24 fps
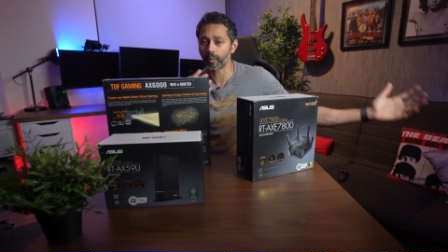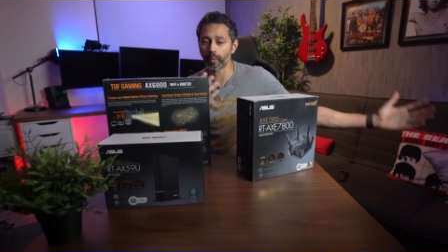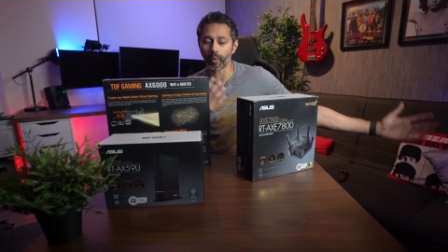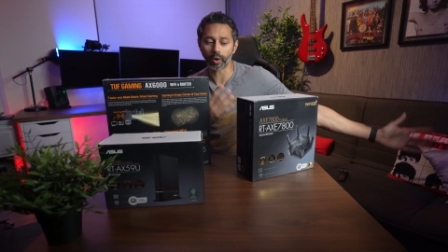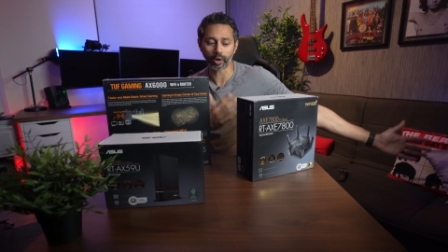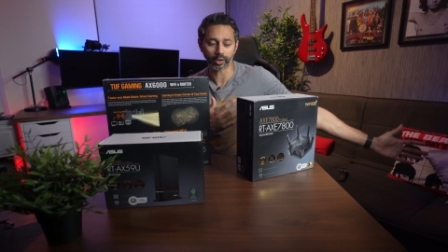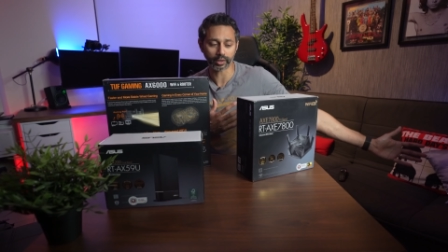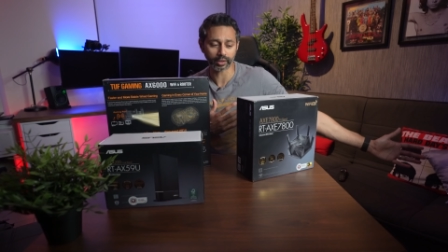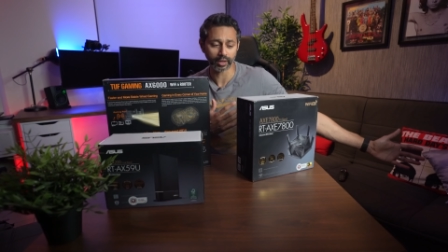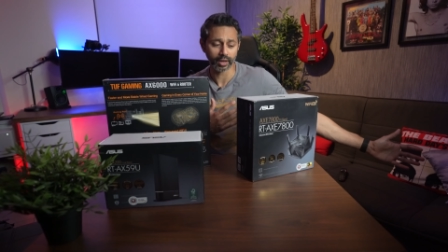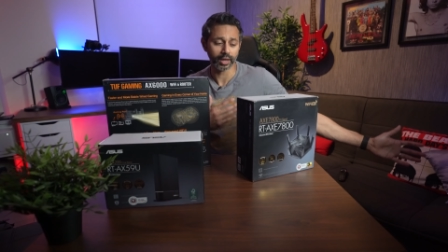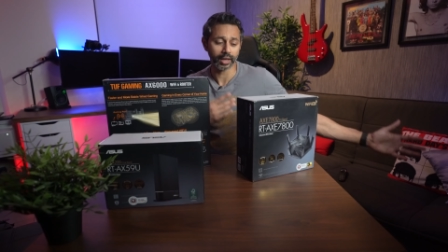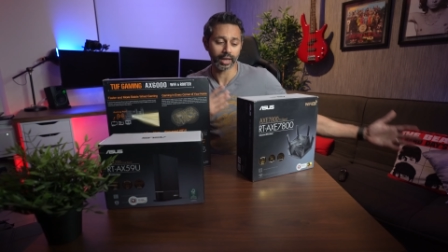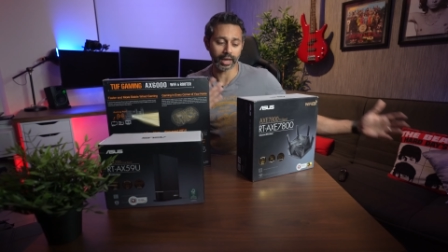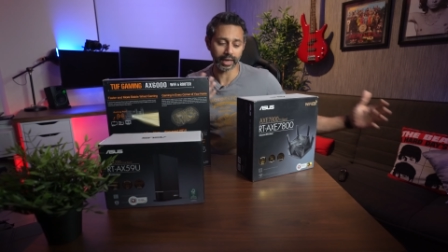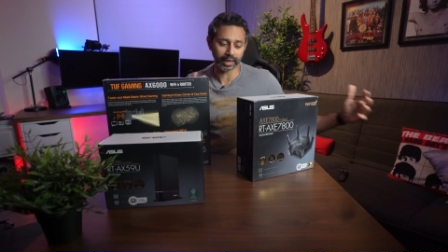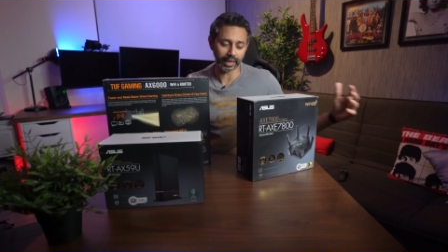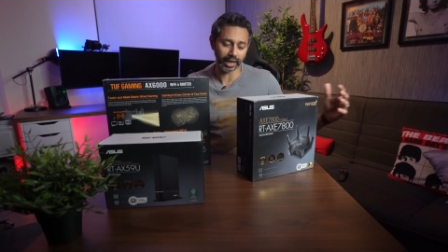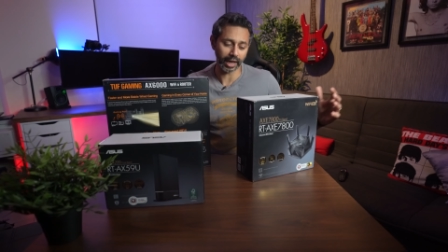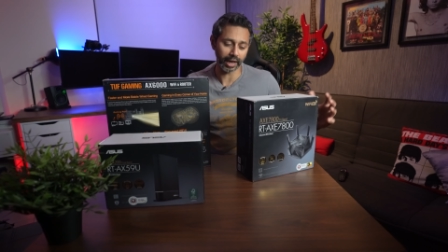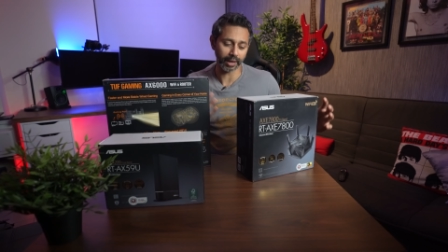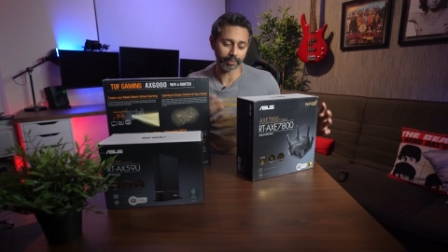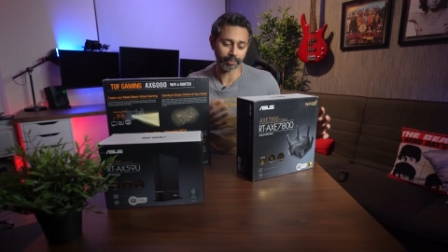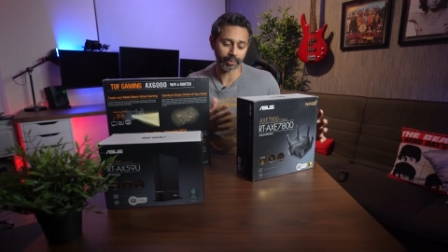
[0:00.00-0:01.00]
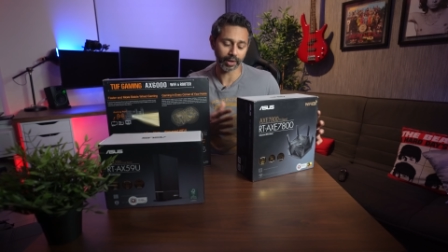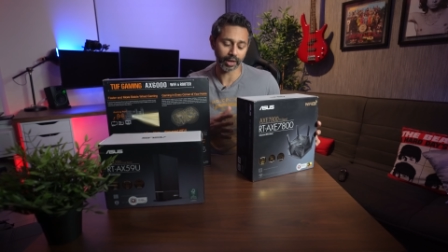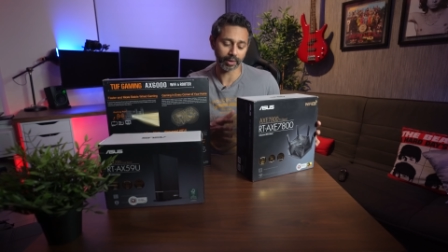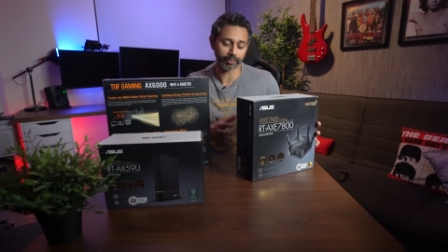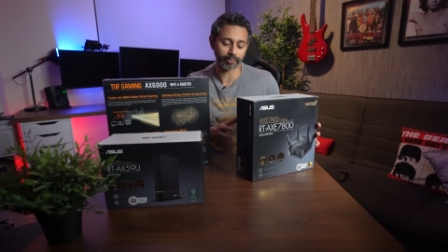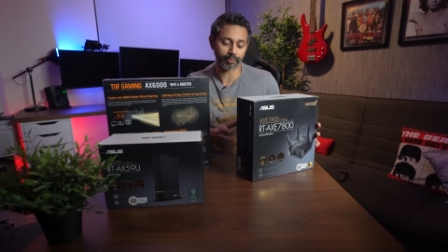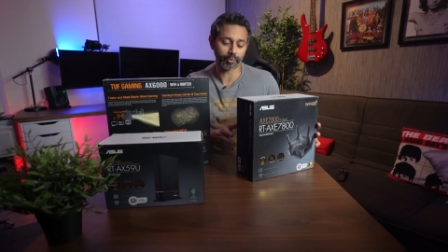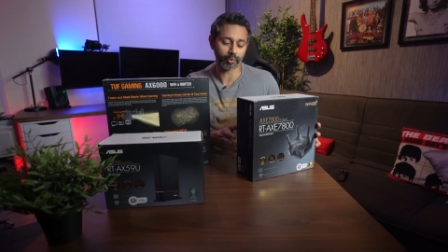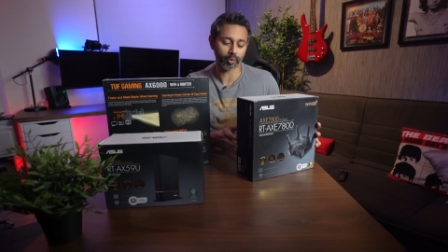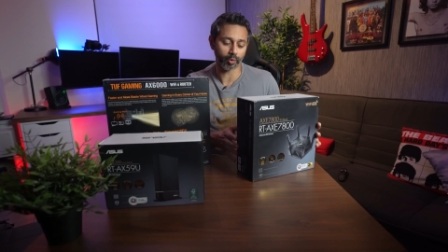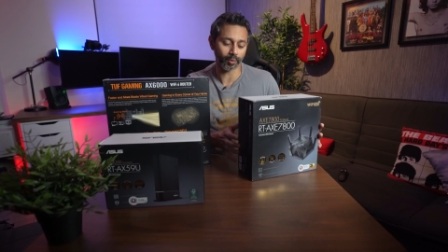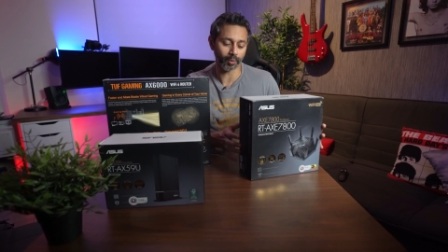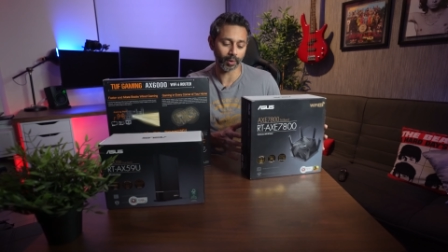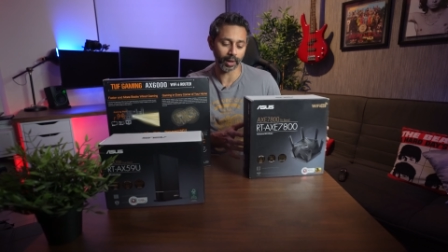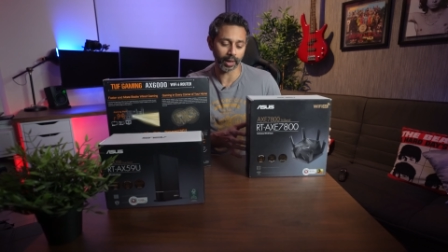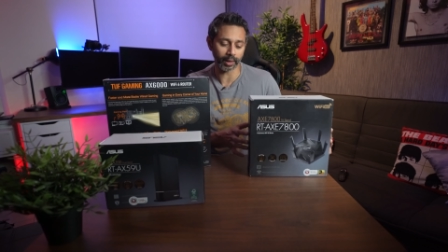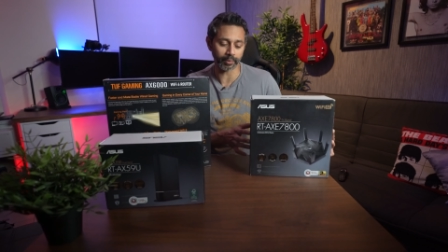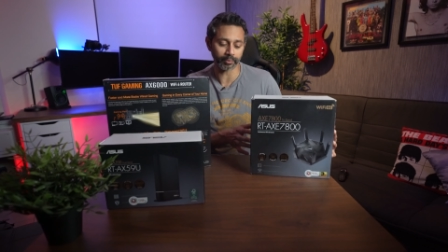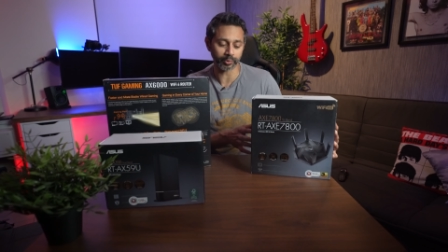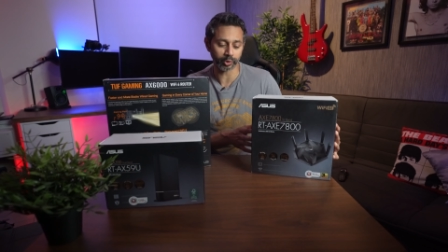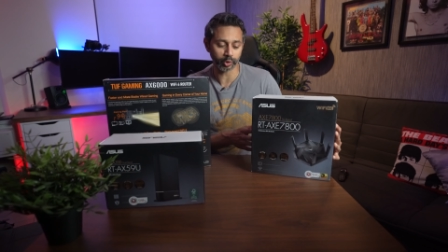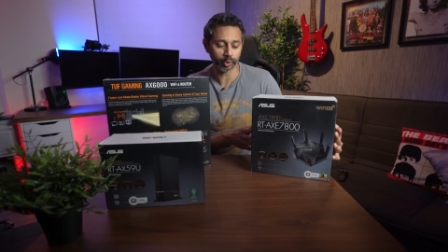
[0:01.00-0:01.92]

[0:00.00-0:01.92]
what an iPad Pro M